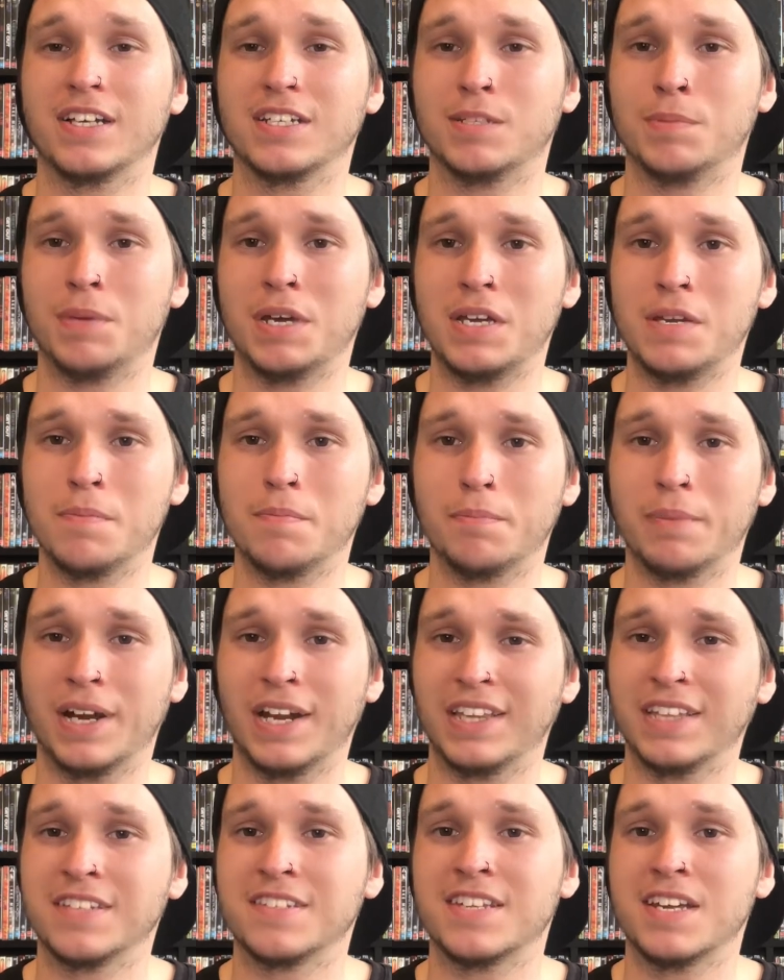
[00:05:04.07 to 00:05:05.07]
to be, but
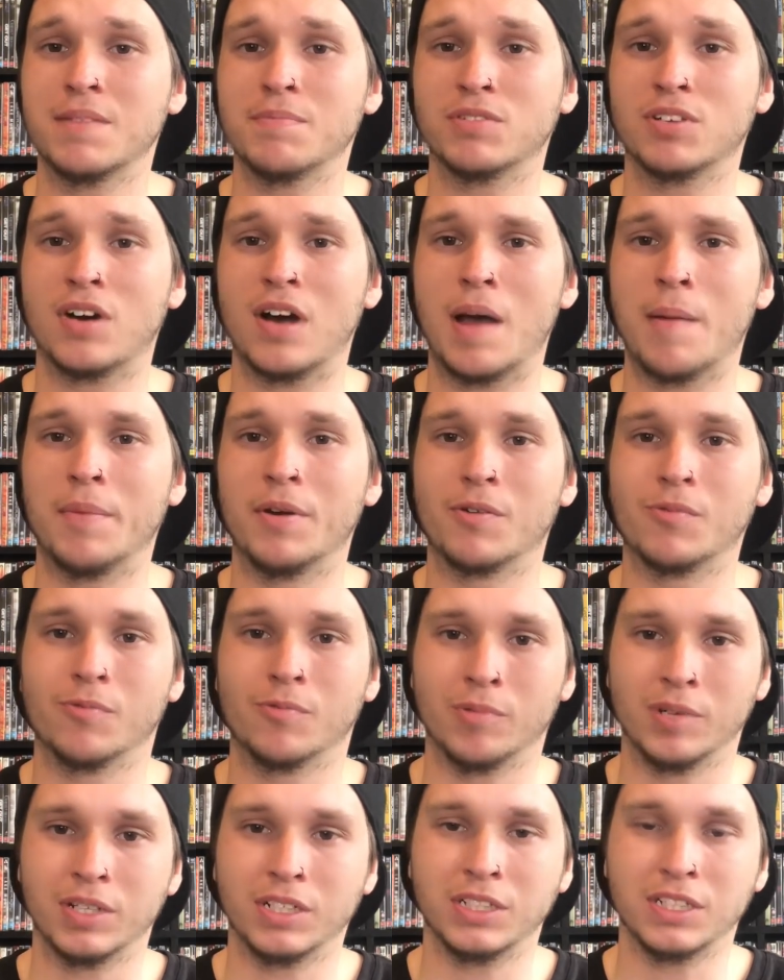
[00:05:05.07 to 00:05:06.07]
at the same time, it
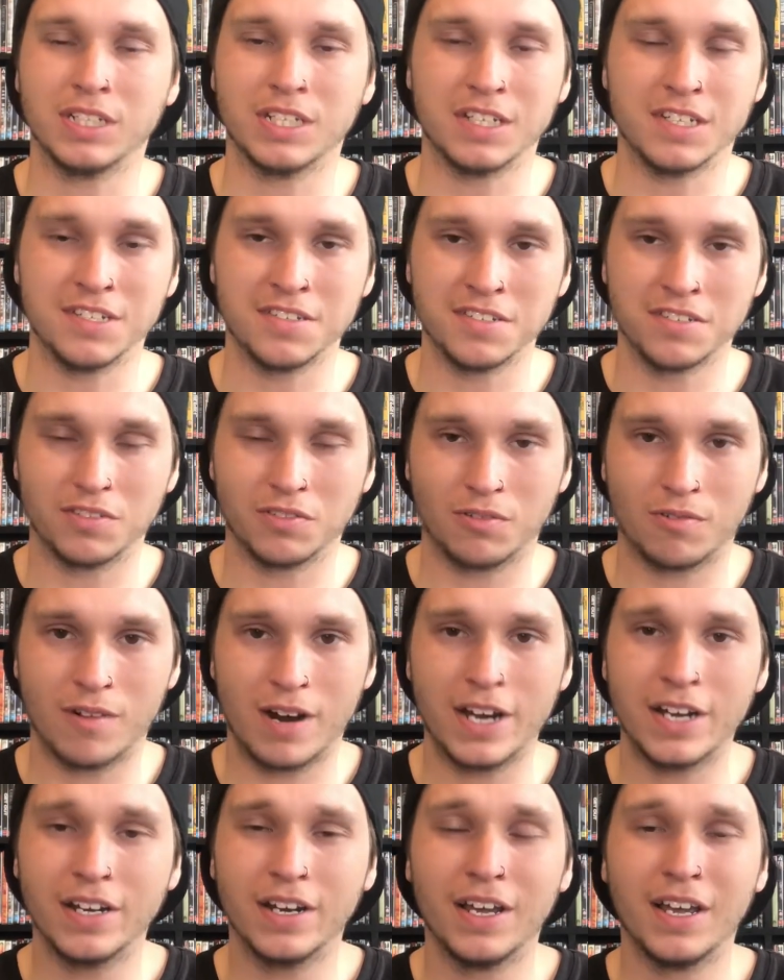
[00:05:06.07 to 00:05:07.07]
really isn't
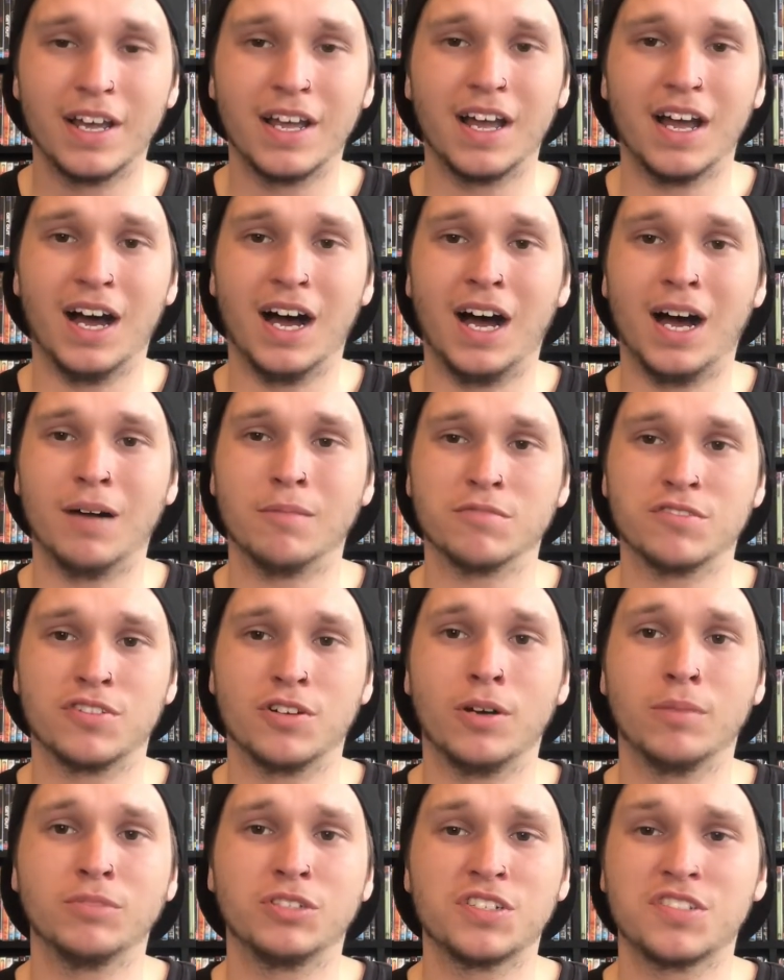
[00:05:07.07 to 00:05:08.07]
great. So
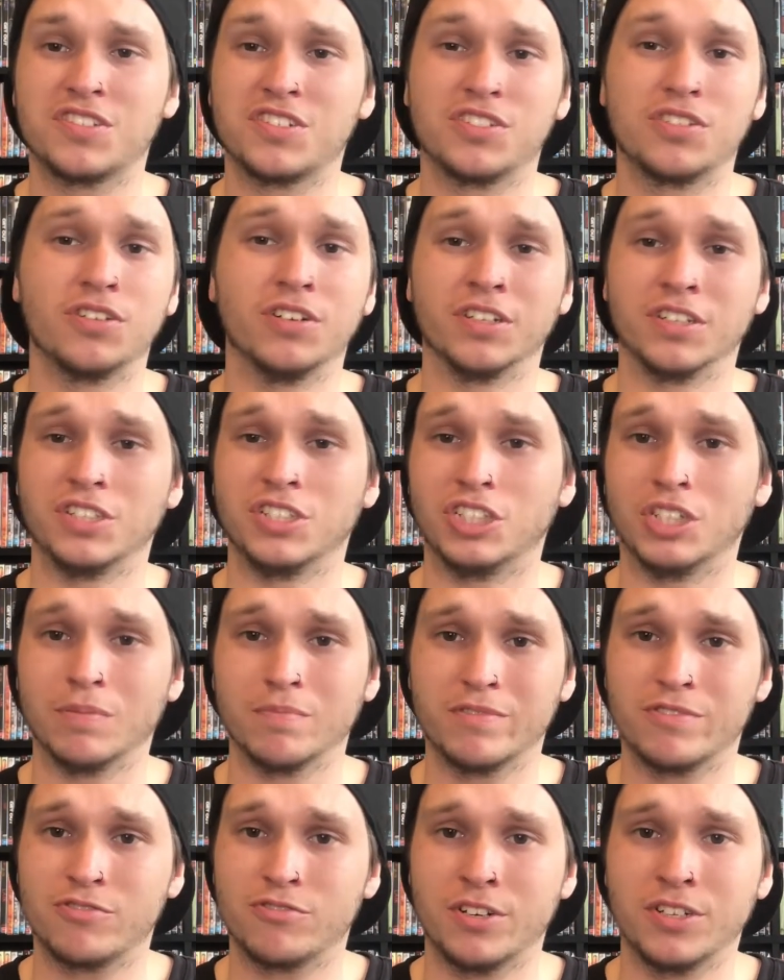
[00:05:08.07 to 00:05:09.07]
I'm just going to jump
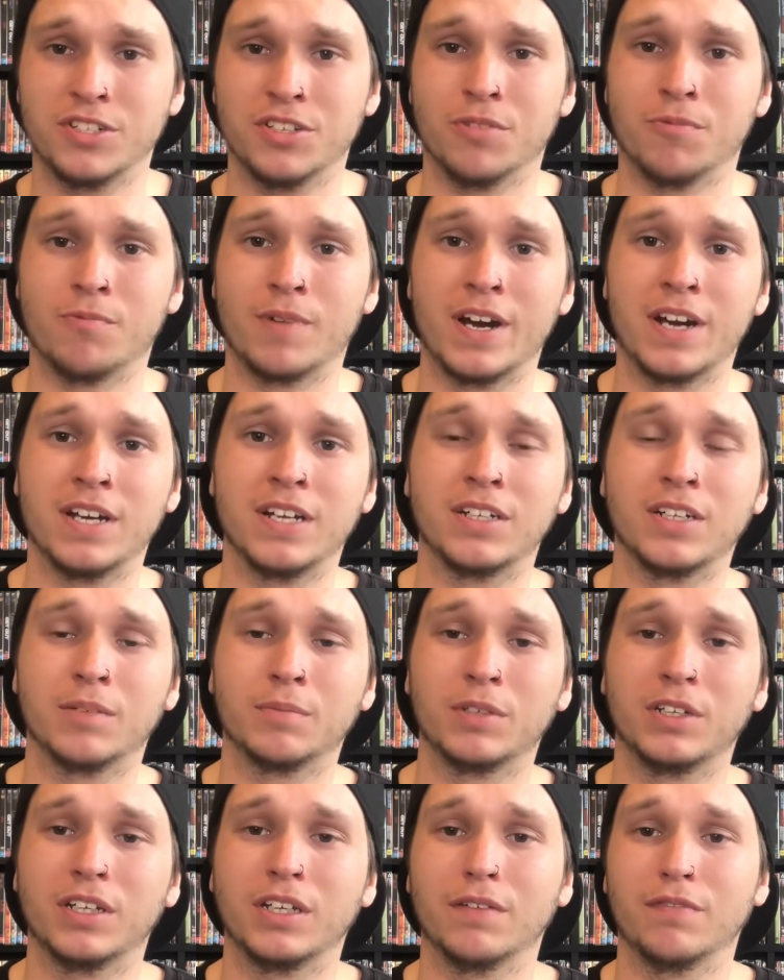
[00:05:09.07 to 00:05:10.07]
straight to the rating. I'm
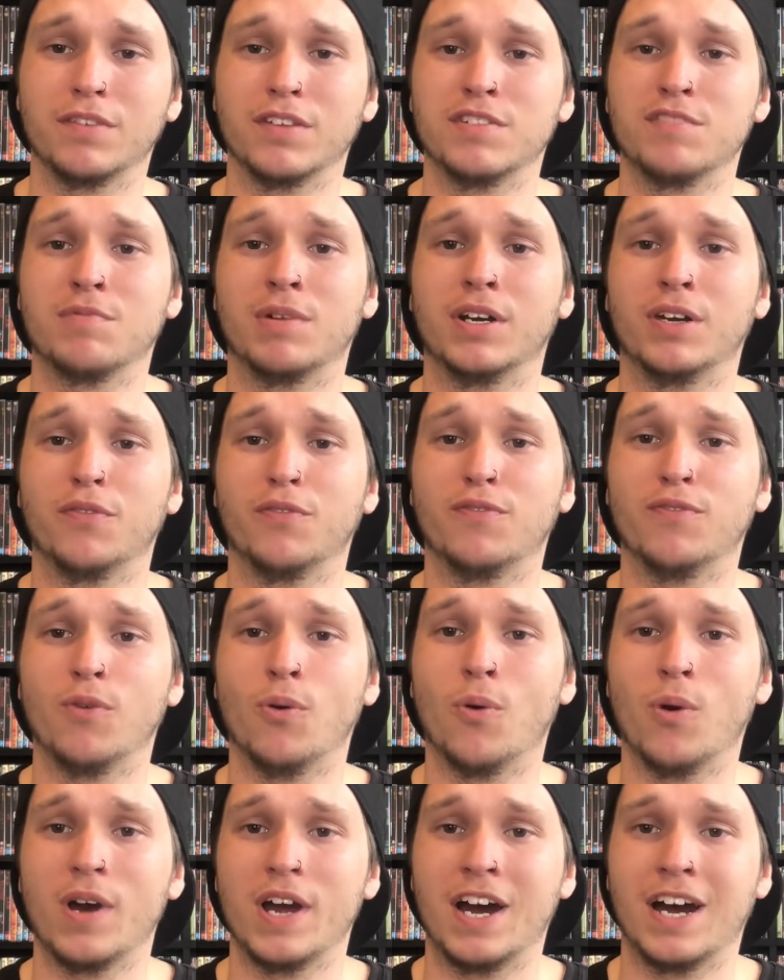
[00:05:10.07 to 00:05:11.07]
going to give this one a
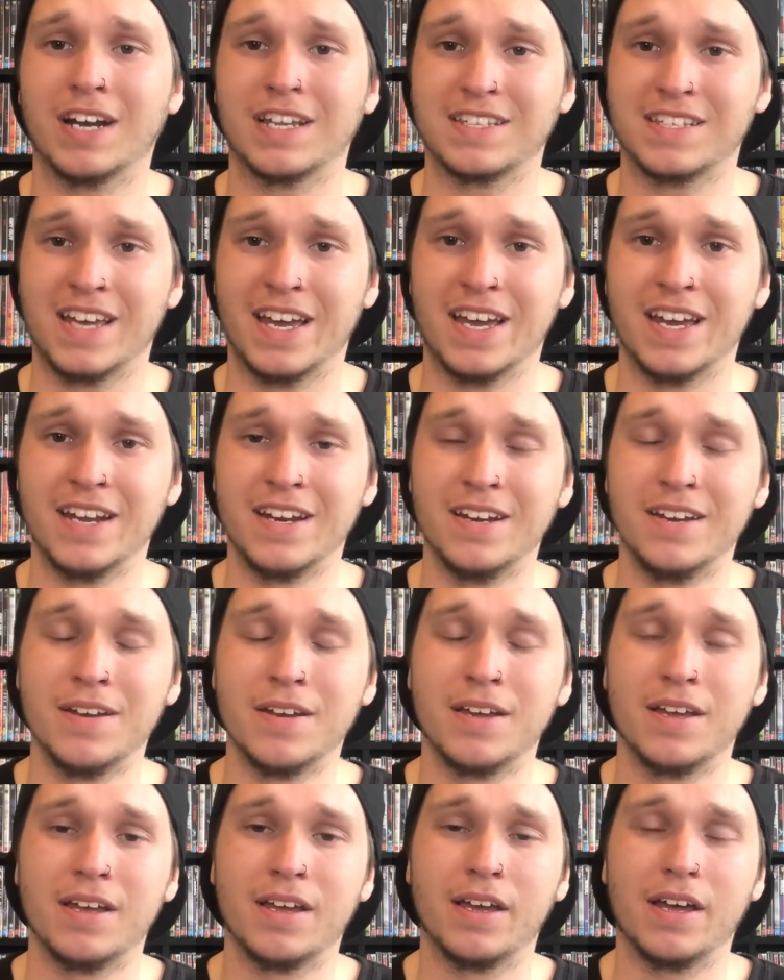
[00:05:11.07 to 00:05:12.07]
4 out of 10.
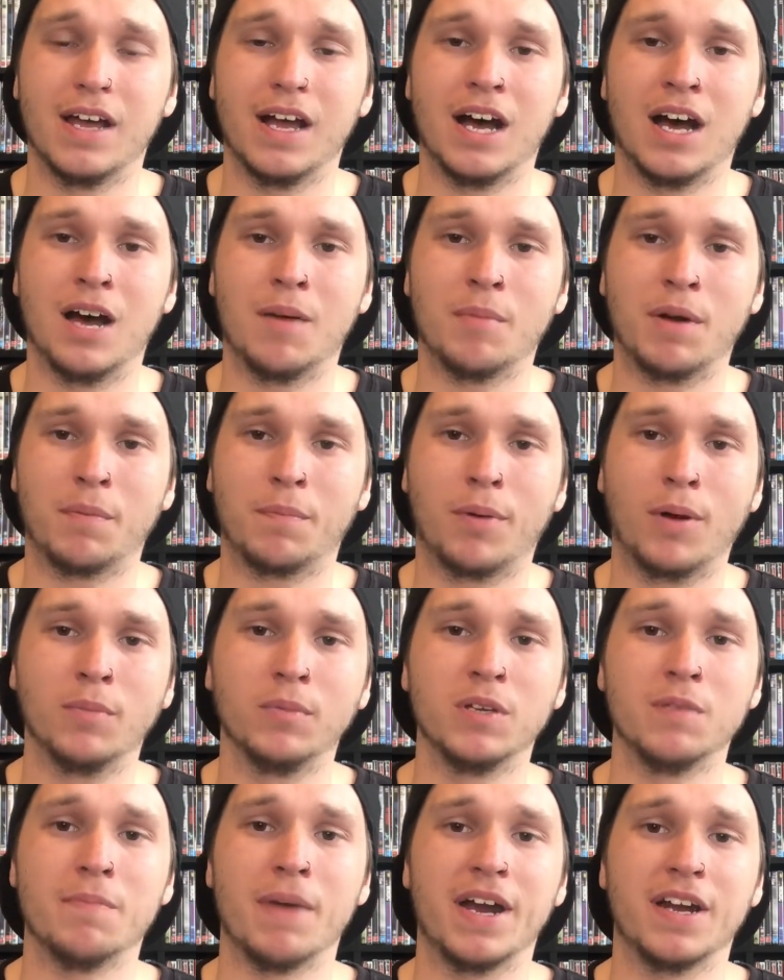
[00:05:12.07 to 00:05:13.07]
I
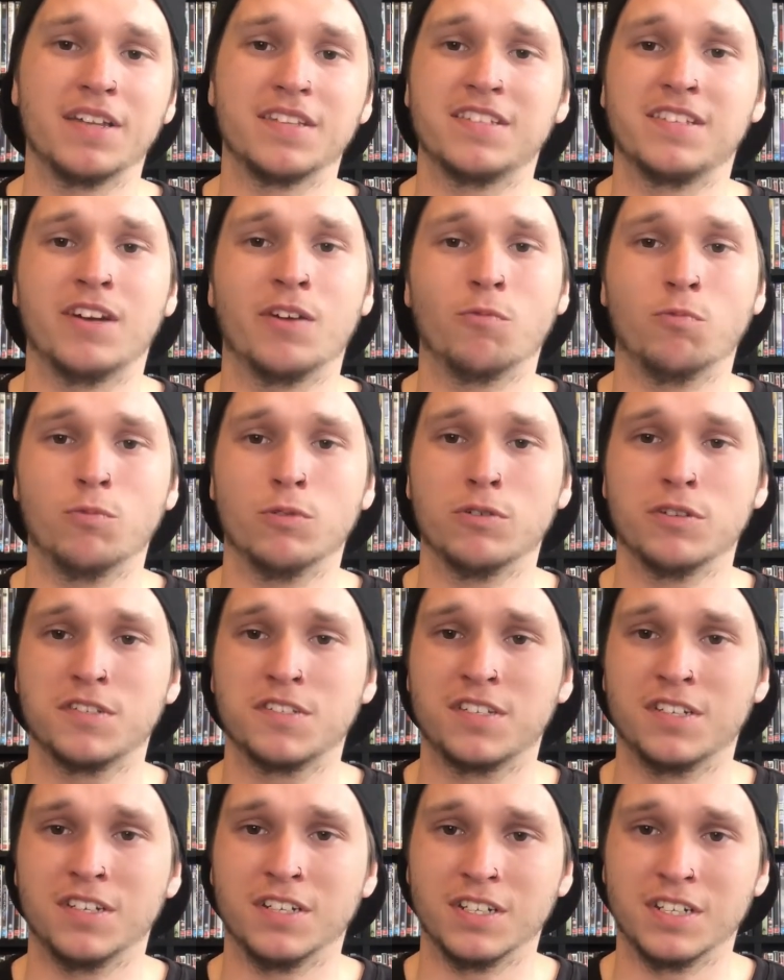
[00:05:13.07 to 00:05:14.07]
probably made it sound worse
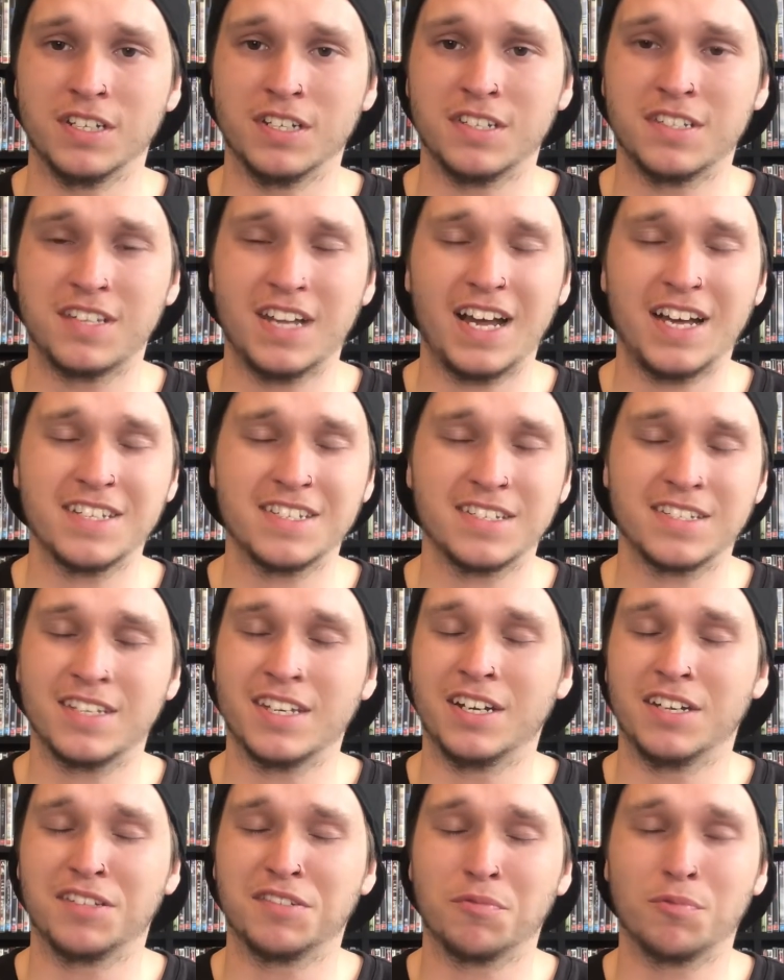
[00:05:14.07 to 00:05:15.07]
than it is. As I
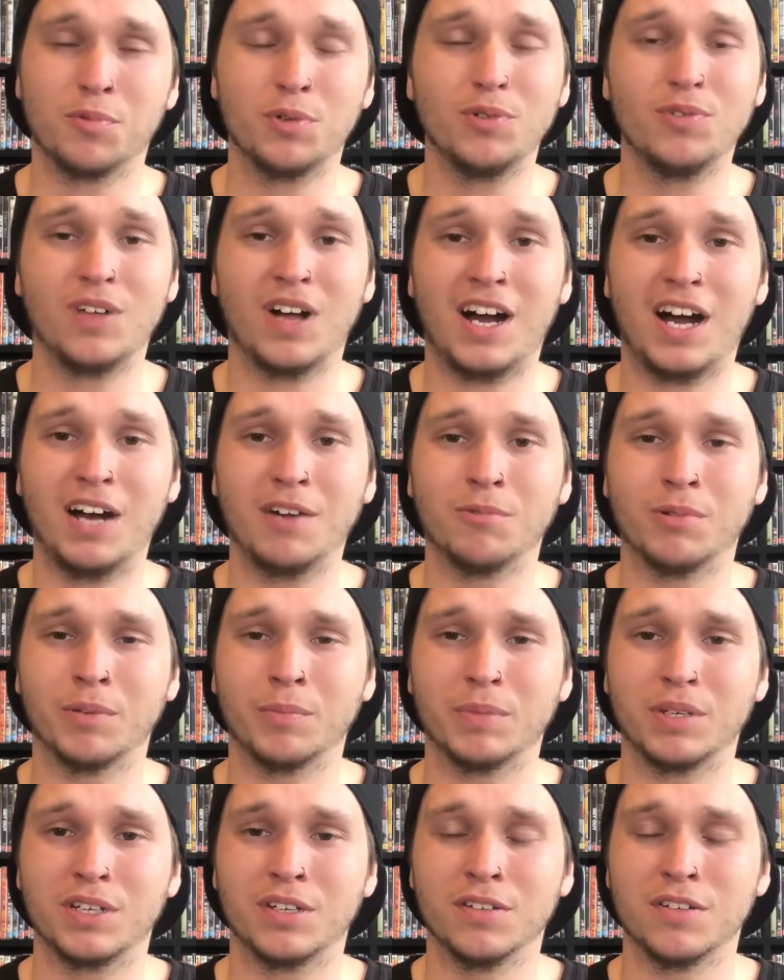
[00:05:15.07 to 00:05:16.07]
said, it's a real hard one
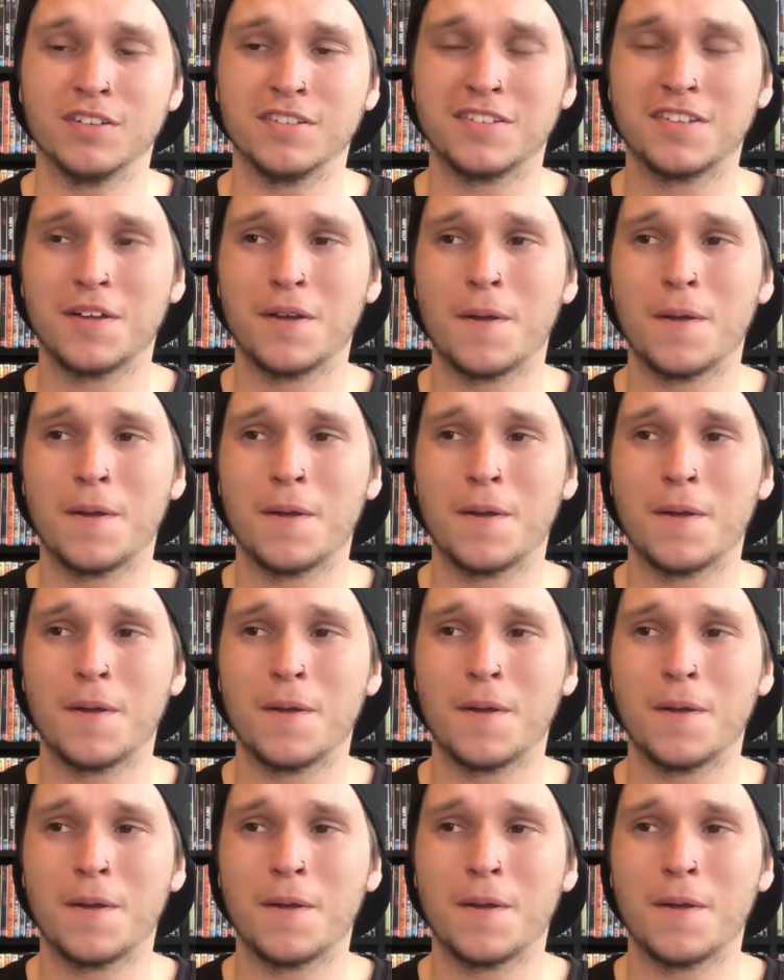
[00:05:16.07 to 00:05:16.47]
because